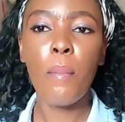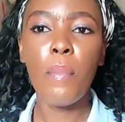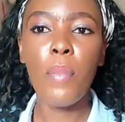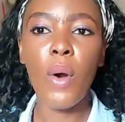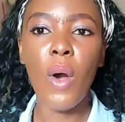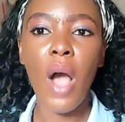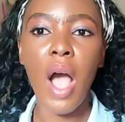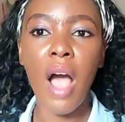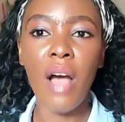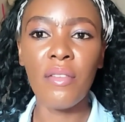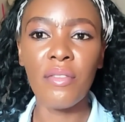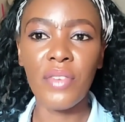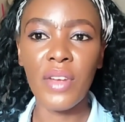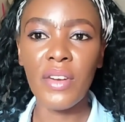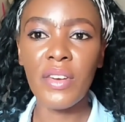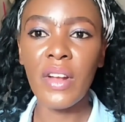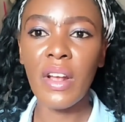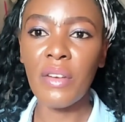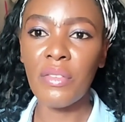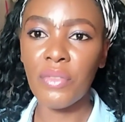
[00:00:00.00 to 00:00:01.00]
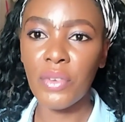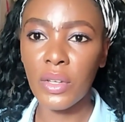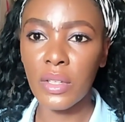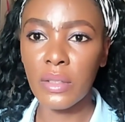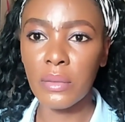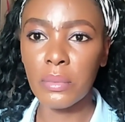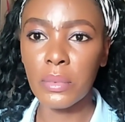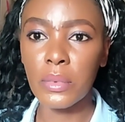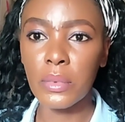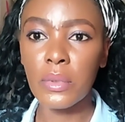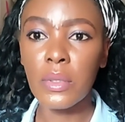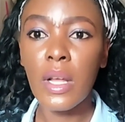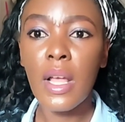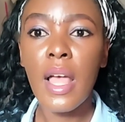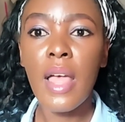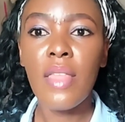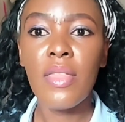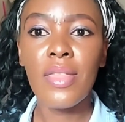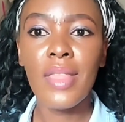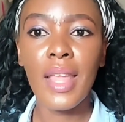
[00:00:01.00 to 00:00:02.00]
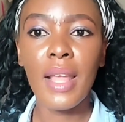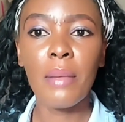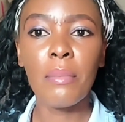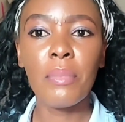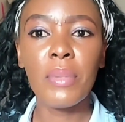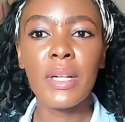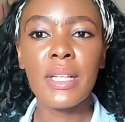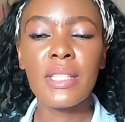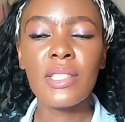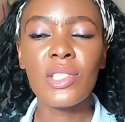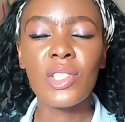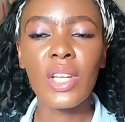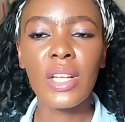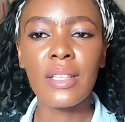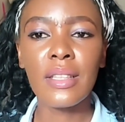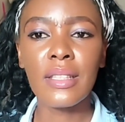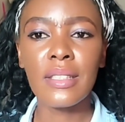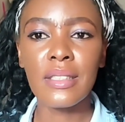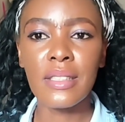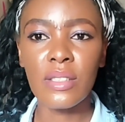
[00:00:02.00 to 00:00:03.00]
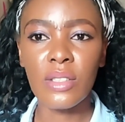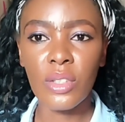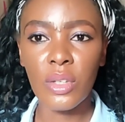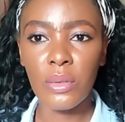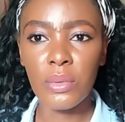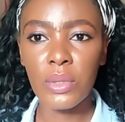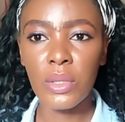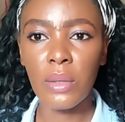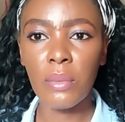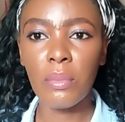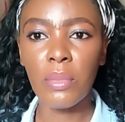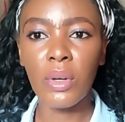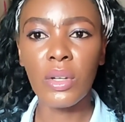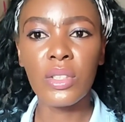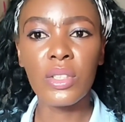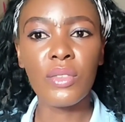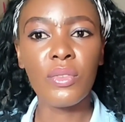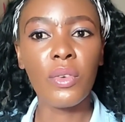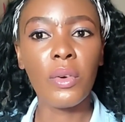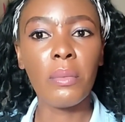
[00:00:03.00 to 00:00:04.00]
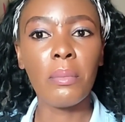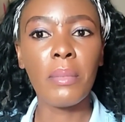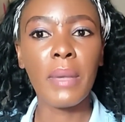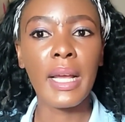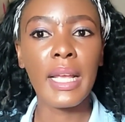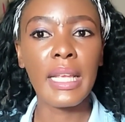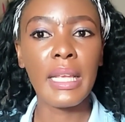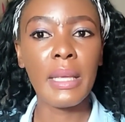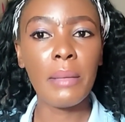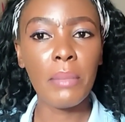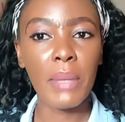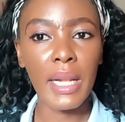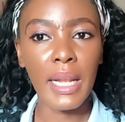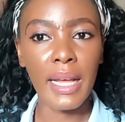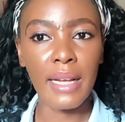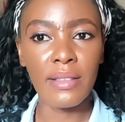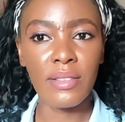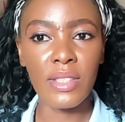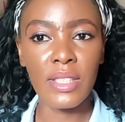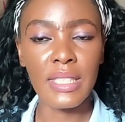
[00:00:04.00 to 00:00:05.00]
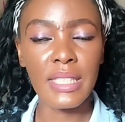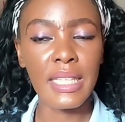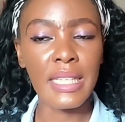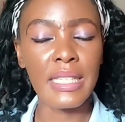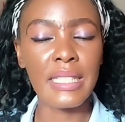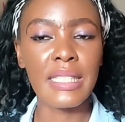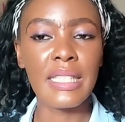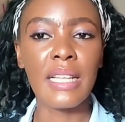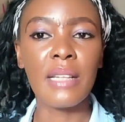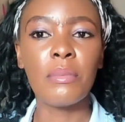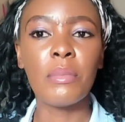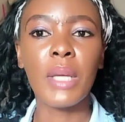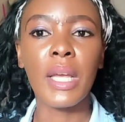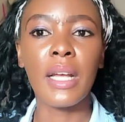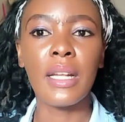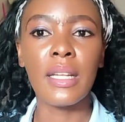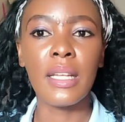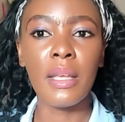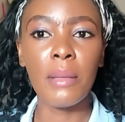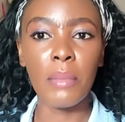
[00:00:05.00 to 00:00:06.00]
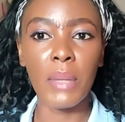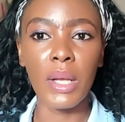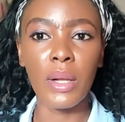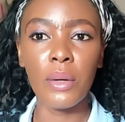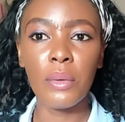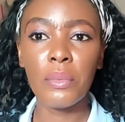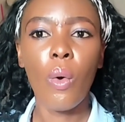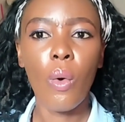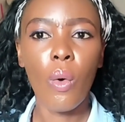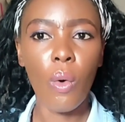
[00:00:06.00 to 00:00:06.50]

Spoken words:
but are very affordable, then please check the description box for my email address and send me an email,